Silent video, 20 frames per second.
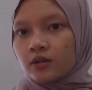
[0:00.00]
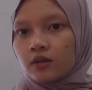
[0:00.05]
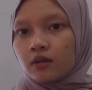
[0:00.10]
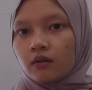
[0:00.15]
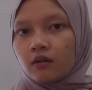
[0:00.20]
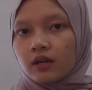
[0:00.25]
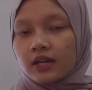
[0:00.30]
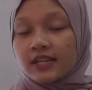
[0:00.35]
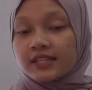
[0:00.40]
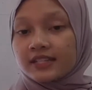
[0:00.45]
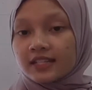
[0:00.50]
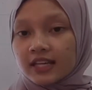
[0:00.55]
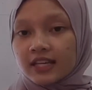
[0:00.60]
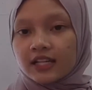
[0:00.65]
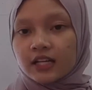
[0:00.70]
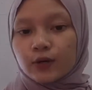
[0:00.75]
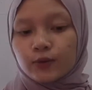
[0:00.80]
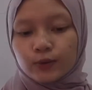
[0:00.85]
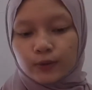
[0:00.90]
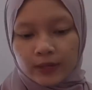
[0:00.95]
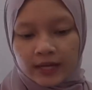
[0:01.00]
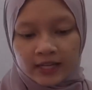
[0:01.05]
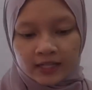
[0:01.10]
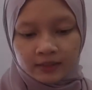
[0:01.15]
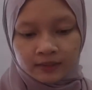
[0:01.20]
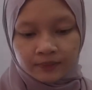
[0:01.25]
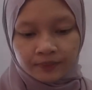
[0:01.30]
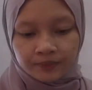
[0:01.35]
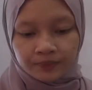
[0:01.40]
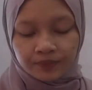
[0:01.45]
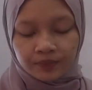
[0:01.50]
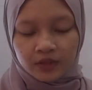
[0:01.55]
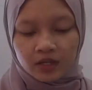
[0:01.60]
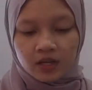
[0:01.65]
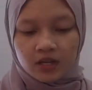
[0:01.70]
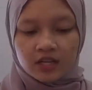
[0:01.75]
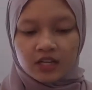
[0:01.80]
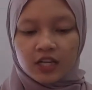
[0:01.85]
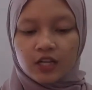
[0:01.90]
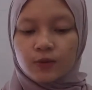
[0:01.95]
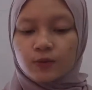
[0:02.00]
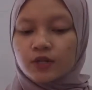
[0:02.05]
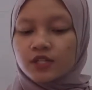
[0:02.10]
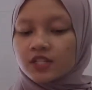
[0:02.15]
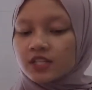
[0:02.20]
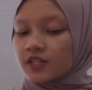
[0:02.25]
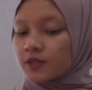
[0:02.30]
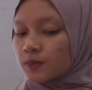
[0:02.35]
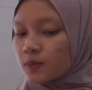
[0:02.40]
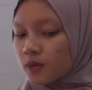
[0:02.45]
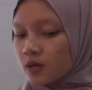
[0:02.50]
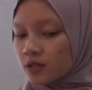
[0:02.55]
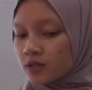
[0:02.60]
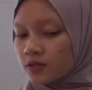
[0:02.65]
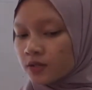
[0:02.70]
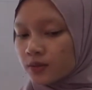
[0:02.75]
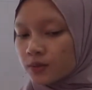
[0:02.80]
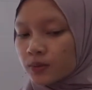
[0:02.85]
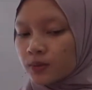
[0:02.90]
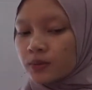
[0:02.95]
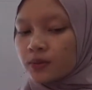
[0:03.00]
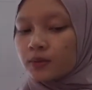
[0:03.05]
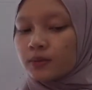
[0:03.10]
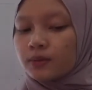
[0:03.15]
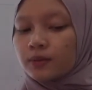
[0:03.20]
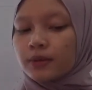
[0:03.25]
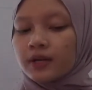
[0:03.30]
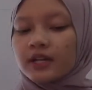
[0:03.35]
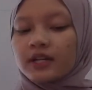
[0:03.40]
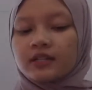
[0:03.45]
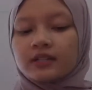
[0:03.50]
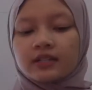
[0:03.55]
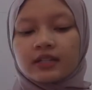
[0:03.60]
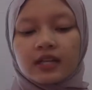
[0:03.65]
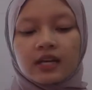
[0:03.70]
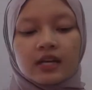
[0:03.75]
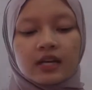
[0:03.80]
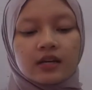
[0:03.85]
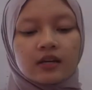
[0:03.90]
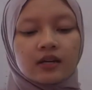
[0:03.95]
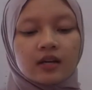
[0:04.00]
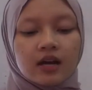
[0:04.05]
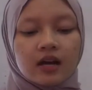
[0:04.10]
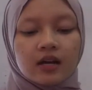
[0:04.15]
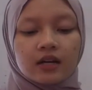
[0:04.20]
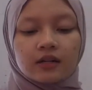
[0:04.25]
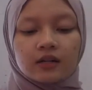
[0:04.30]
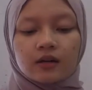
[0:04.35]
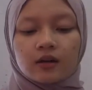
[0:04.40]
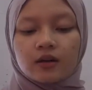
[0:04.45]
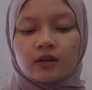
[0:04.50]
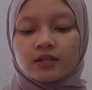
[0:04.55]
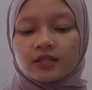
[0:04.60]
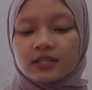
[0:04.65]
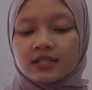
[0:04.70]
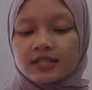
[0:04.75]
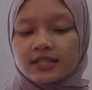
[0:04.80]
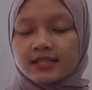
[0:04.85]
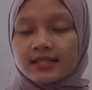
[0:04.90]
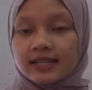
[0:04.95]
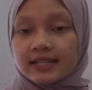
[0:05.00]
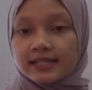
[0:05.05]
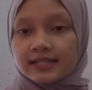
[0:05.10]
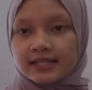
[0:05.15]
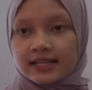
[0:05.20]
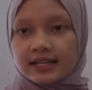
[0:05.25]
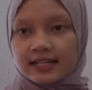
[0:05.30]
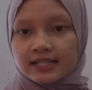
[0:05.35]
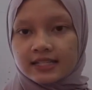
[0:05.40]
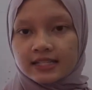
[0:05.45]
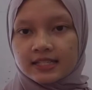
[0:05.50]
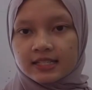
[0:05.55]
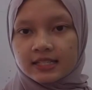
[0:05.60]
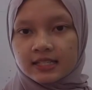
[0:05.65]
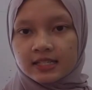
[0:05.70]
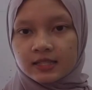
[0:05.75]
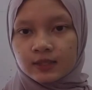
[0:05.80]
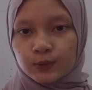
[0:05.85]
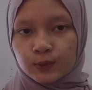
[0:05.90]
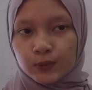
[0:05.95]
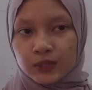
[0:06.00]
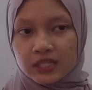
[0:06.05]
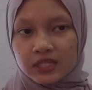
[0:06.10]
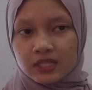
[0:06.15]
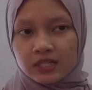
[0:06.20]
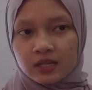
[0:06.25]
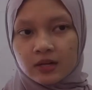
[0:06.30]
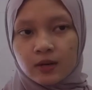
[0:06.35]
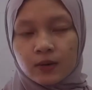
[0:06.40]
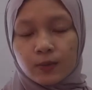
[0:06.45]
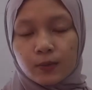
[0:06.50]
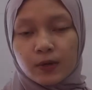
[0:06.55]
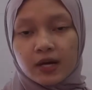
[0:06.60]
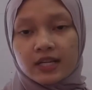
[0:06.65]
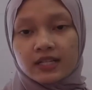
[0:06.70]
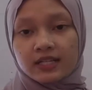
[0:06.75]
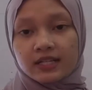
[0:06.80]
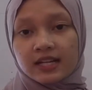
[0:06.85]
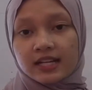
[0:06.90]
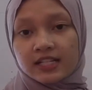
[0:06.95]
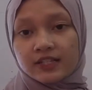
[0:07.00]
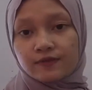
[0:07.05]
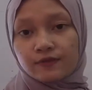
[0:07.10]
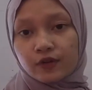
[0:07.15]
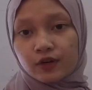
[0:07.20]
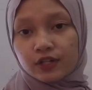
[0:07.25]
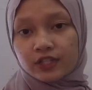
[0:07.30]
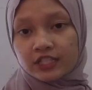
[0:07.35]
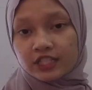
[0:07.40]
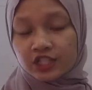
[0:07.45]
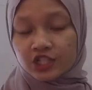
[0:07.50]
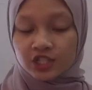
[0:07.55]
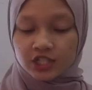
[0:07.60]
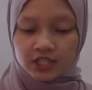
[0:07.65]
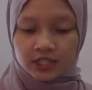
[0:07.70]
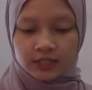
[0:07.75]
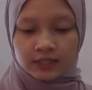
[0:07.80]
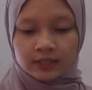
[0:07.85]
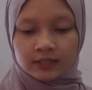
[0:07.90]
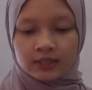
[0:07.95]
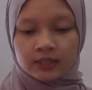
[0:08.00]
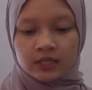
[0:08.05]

SK Kauluan. It was a small school where there are only 6 classes, which 1 class for each year.